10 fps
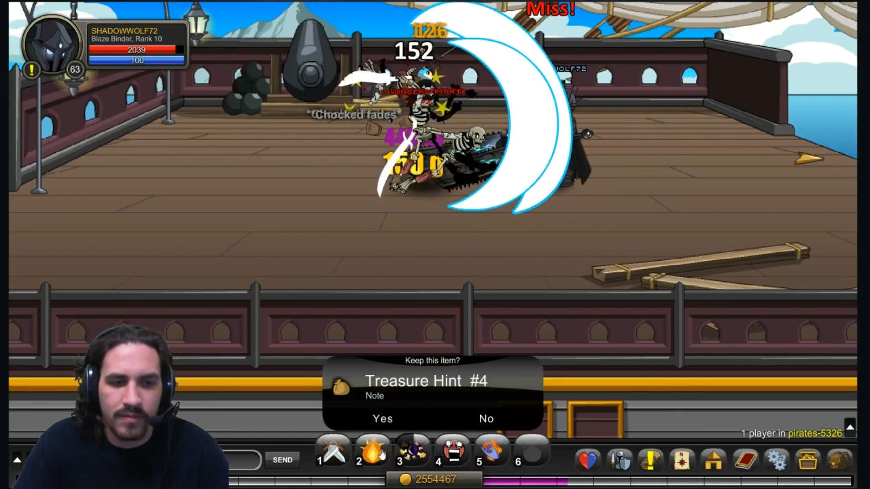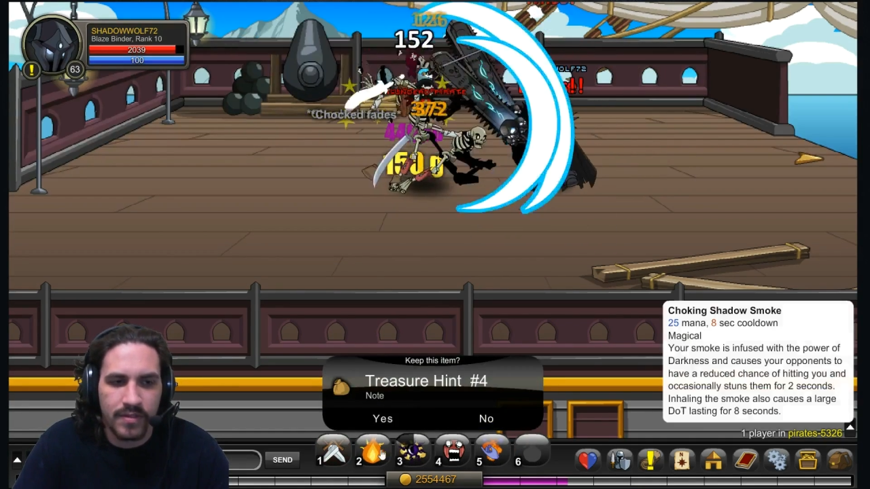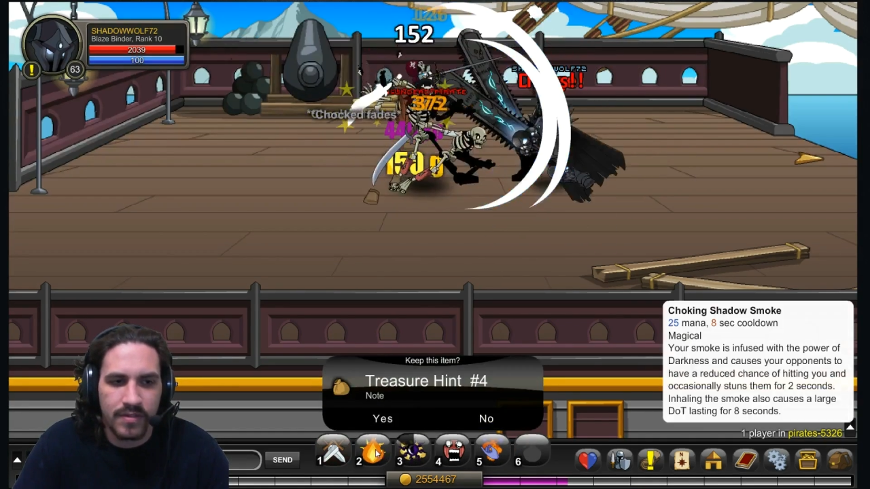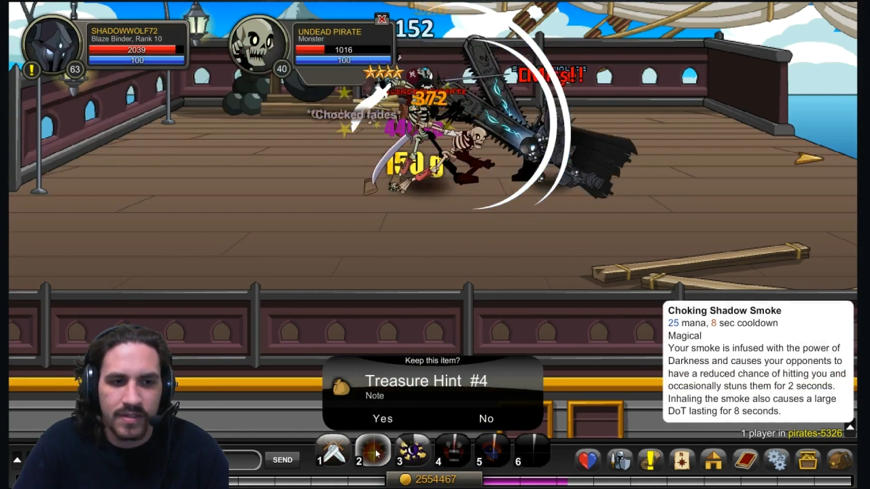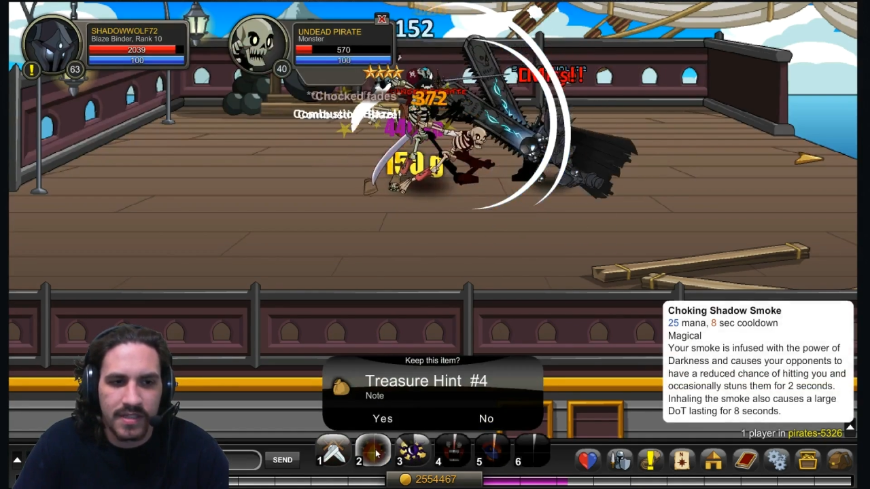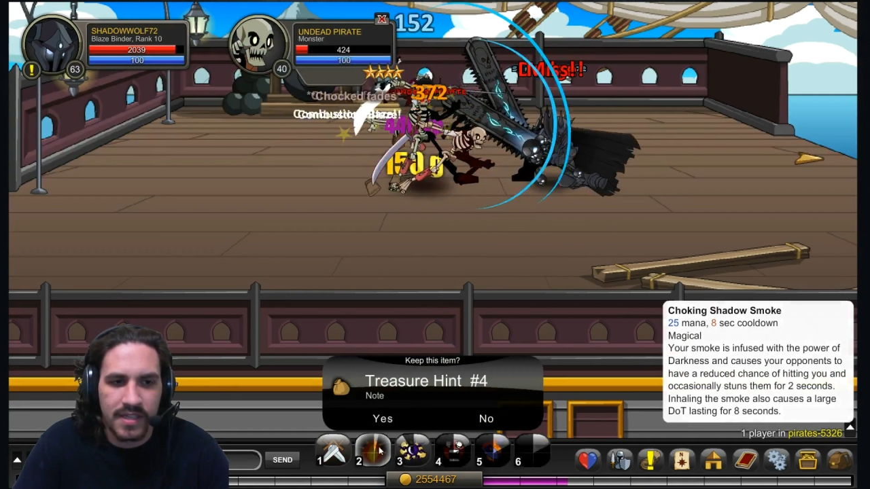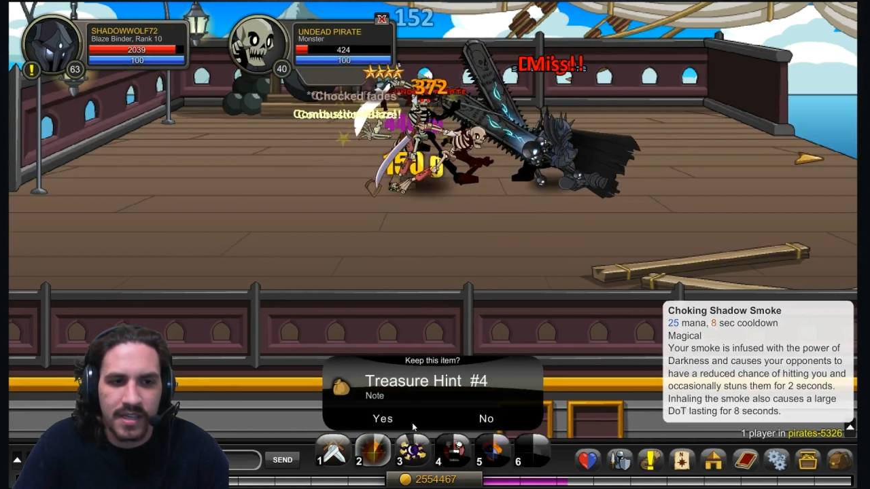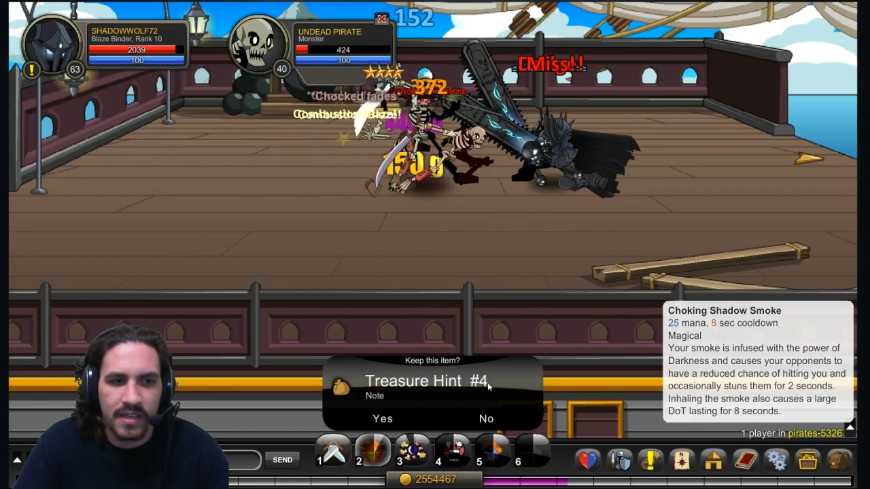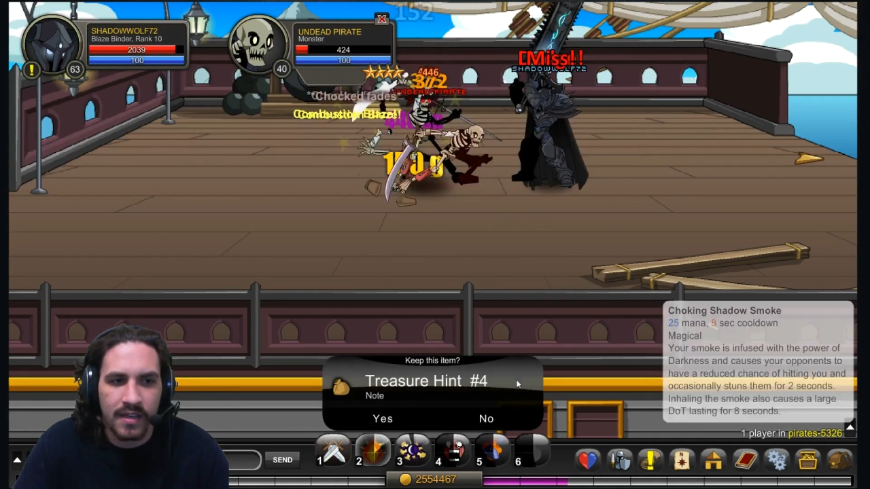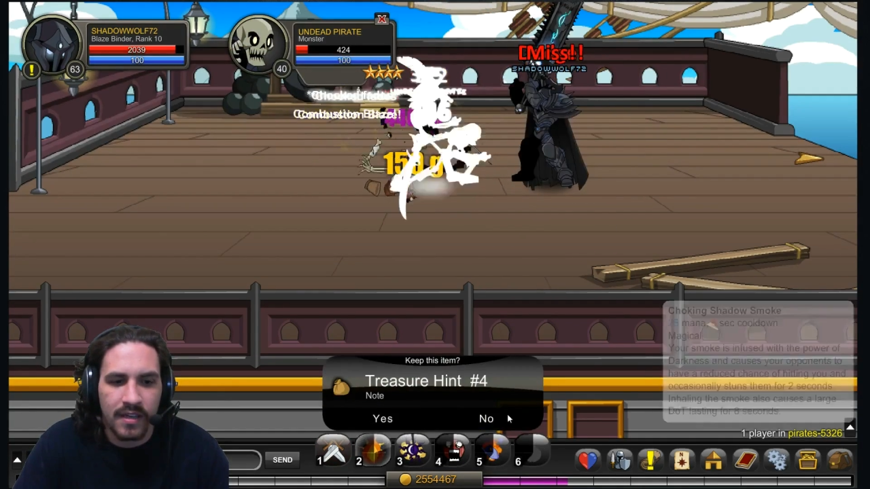As you can
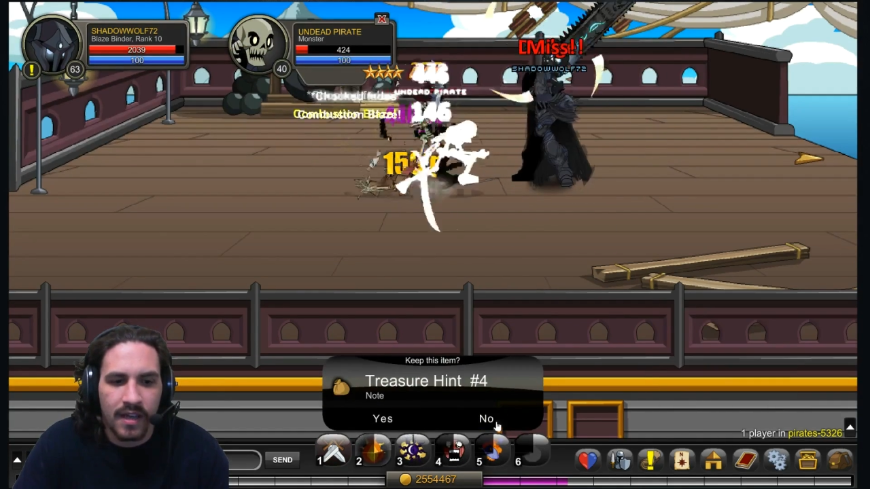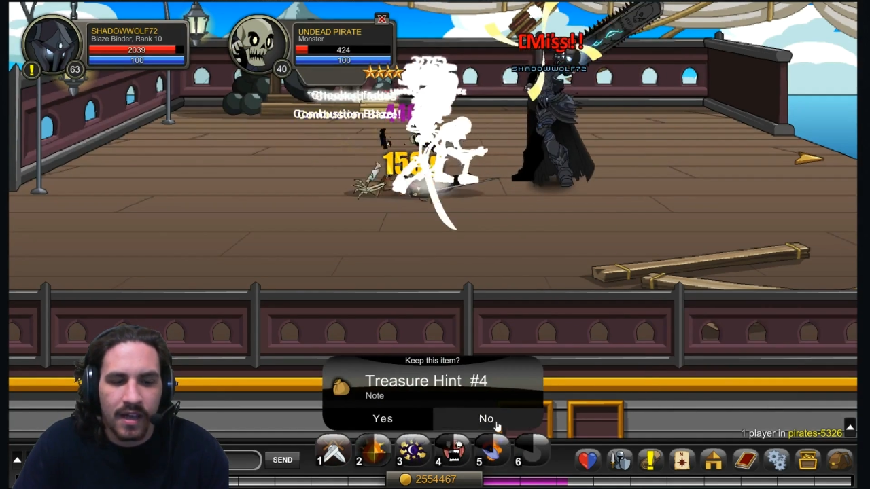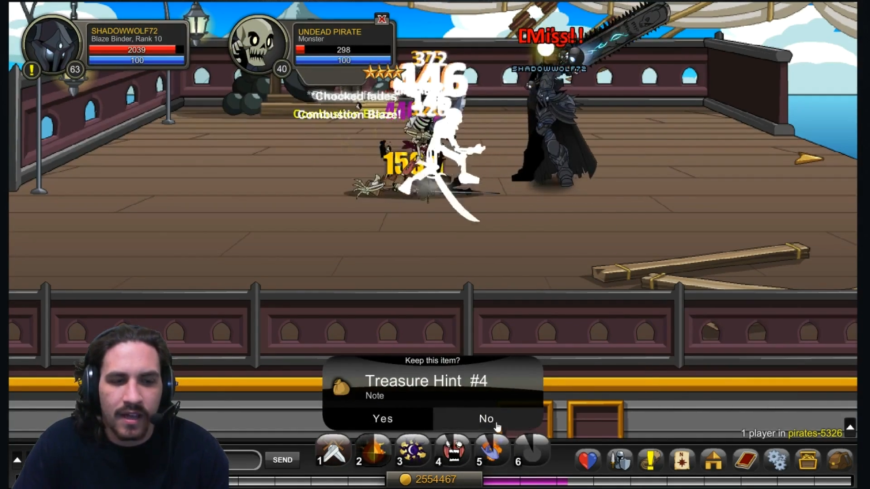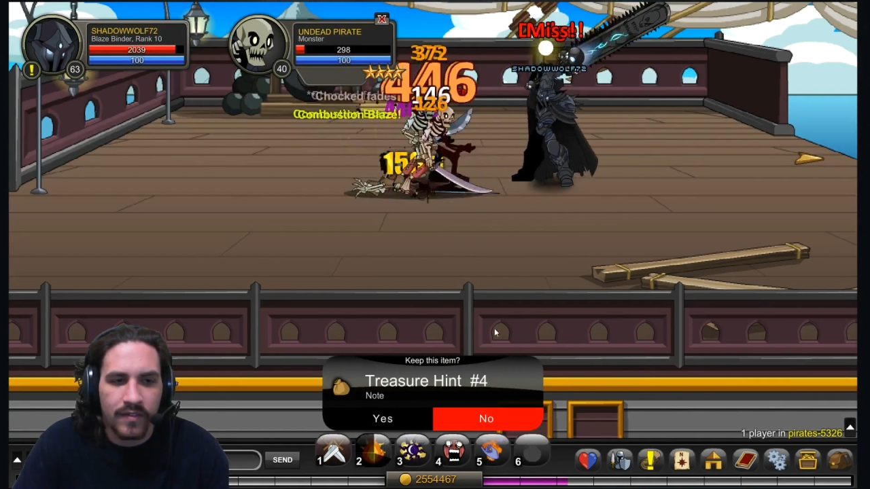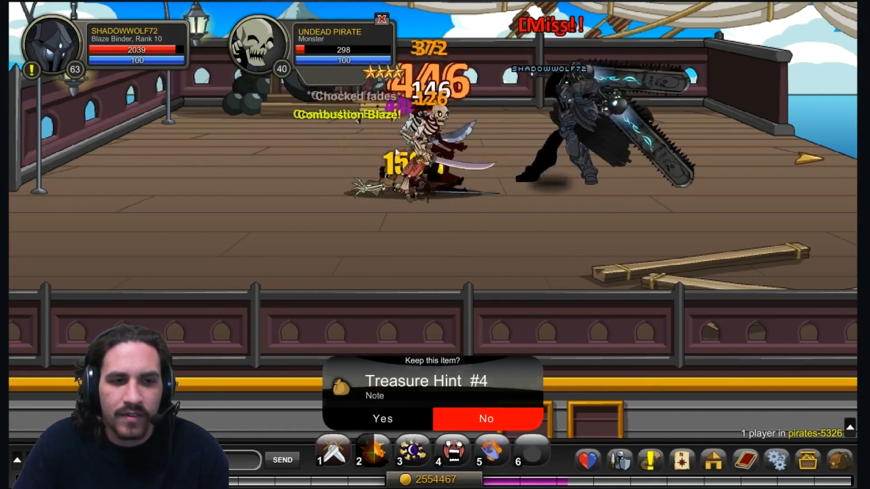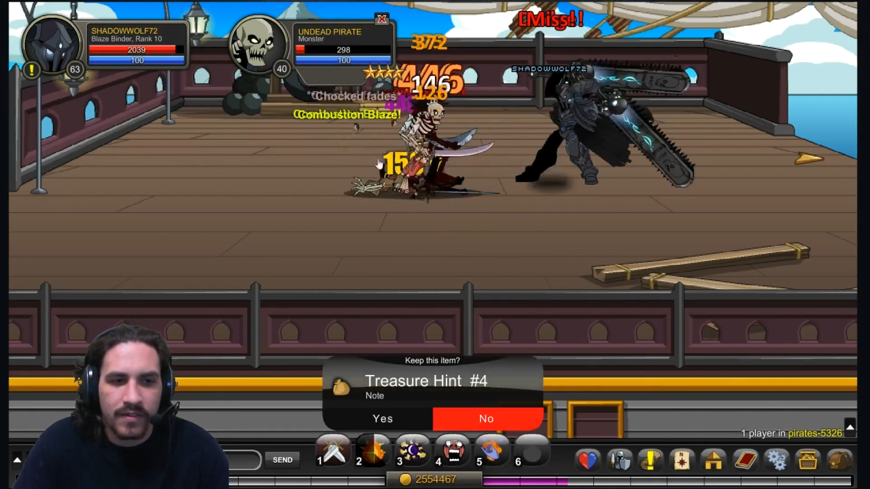see, I've killed